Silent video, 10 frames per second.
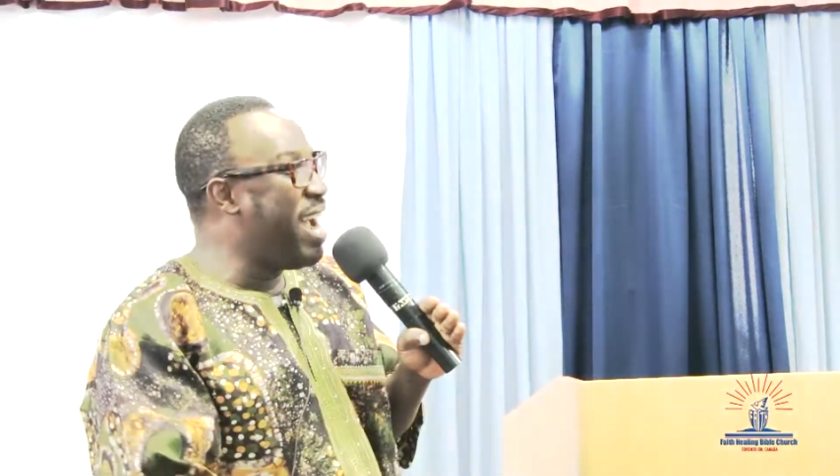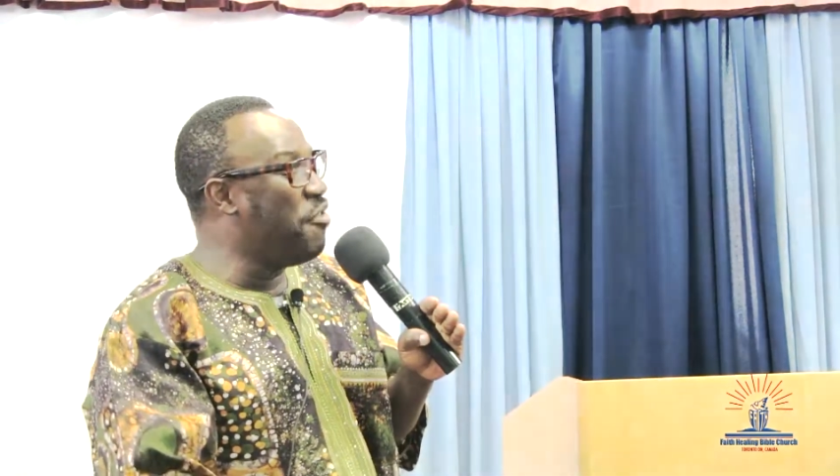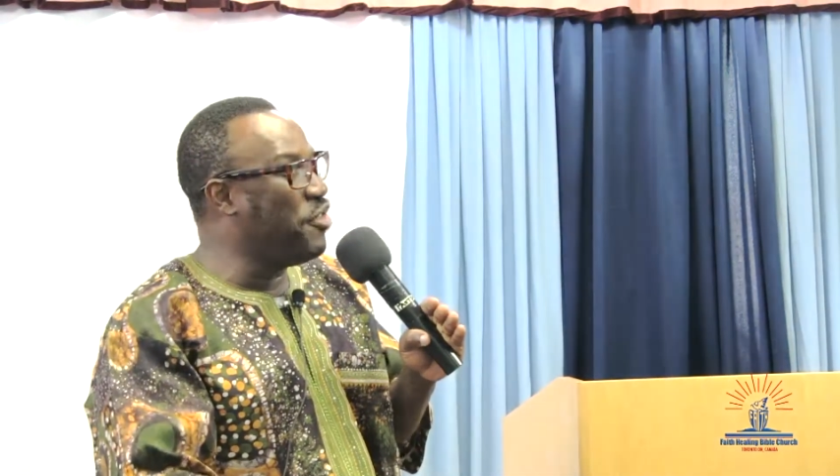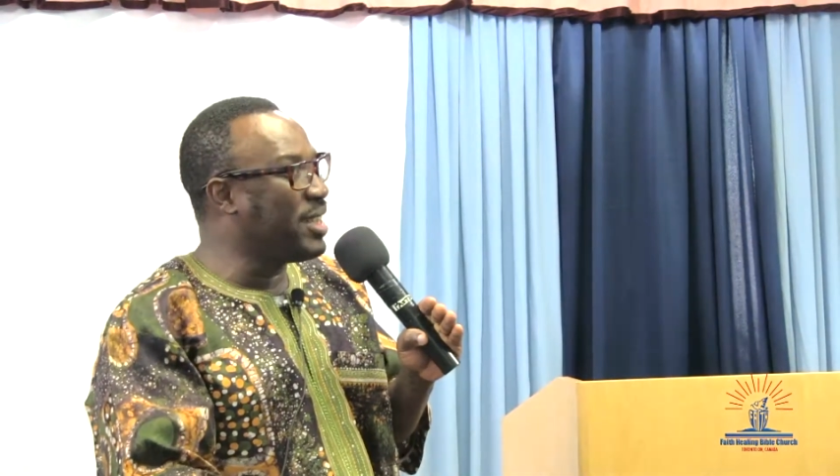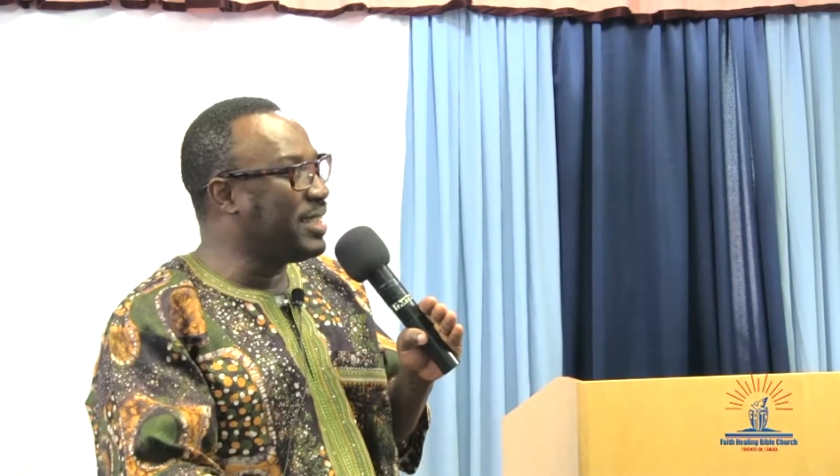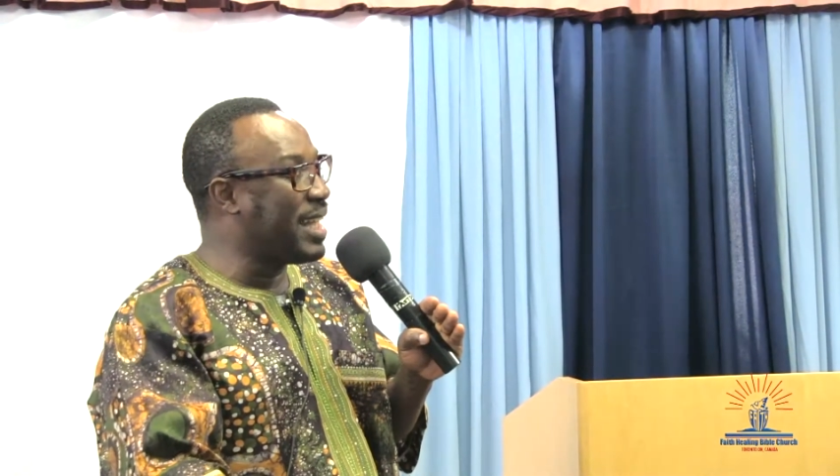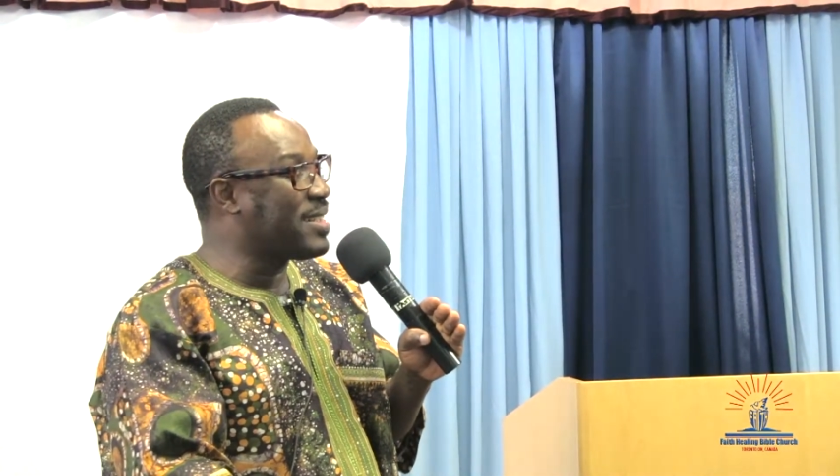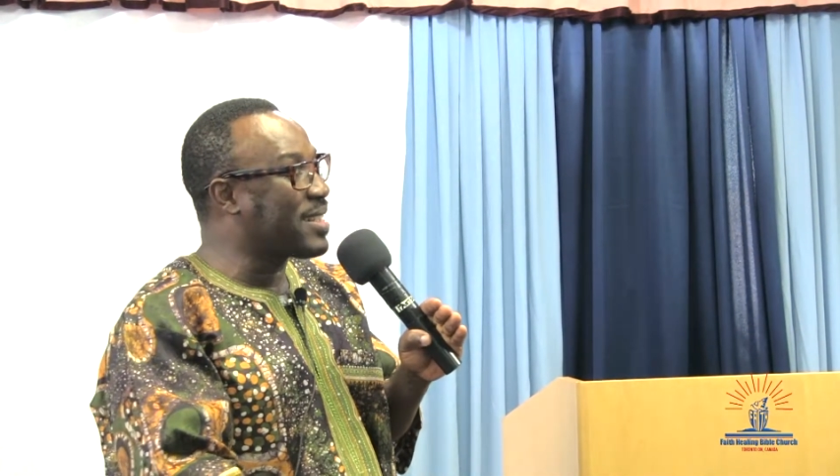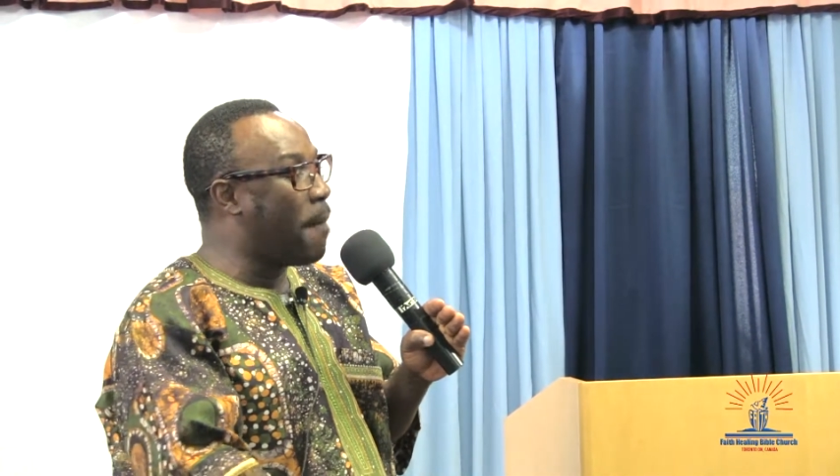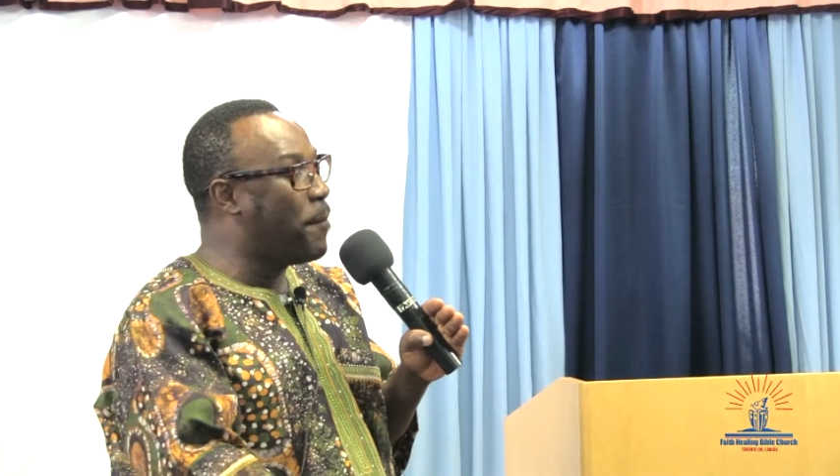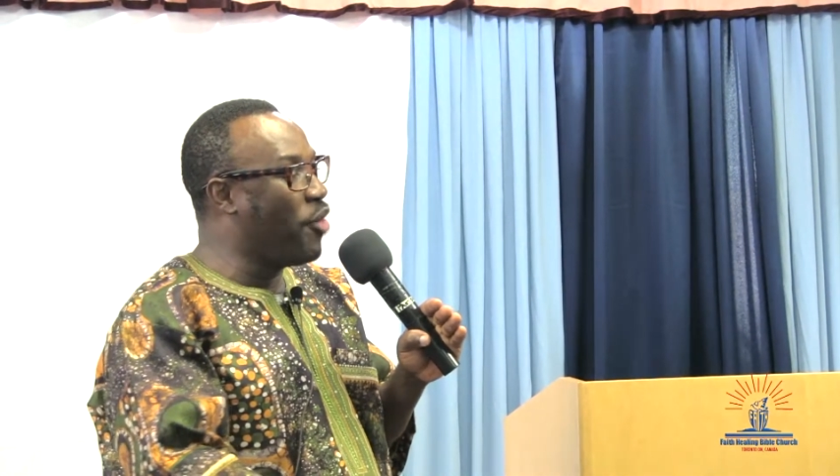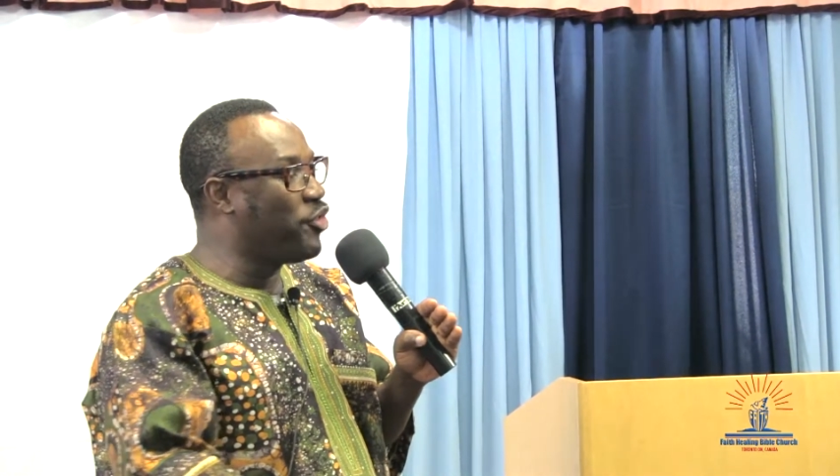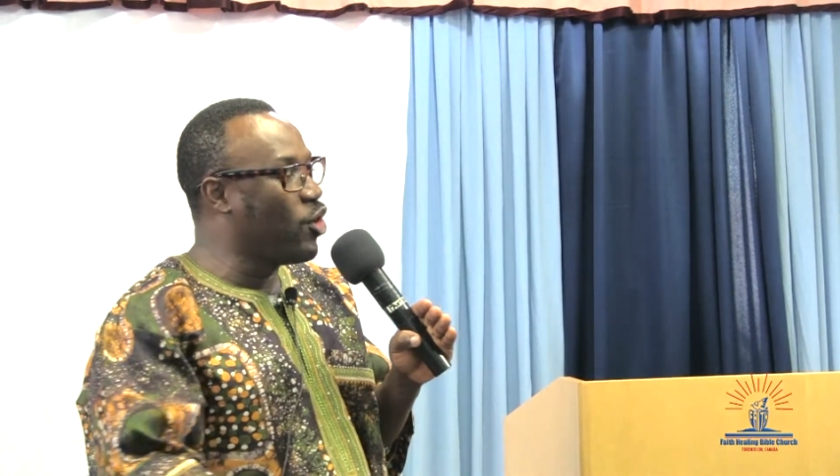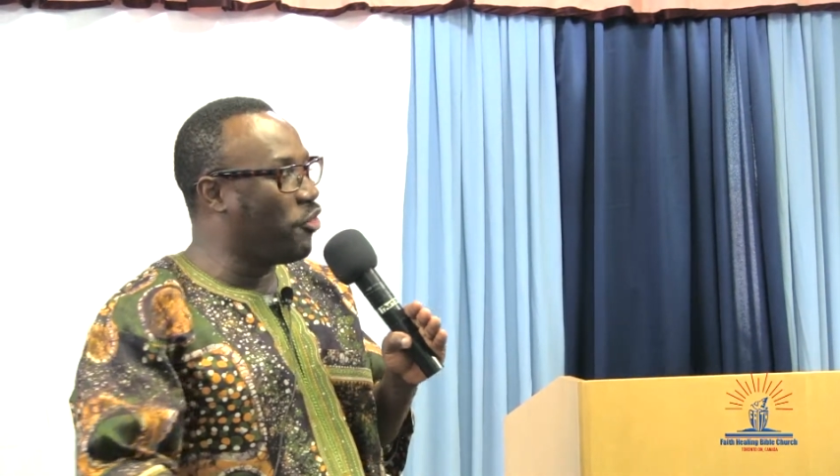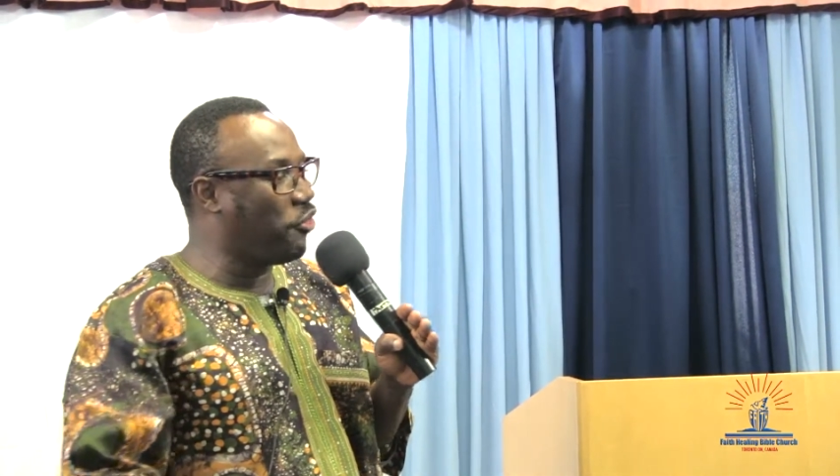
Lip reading: everything that is above your